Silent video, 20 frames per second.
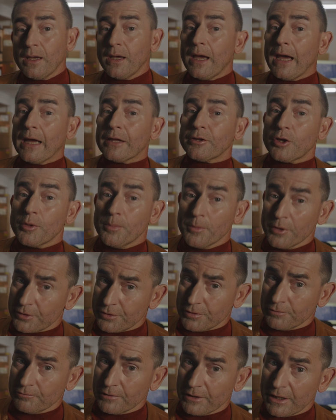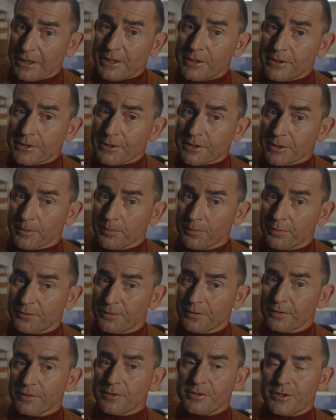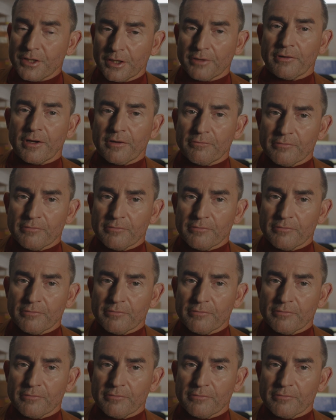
and commercial relationships generate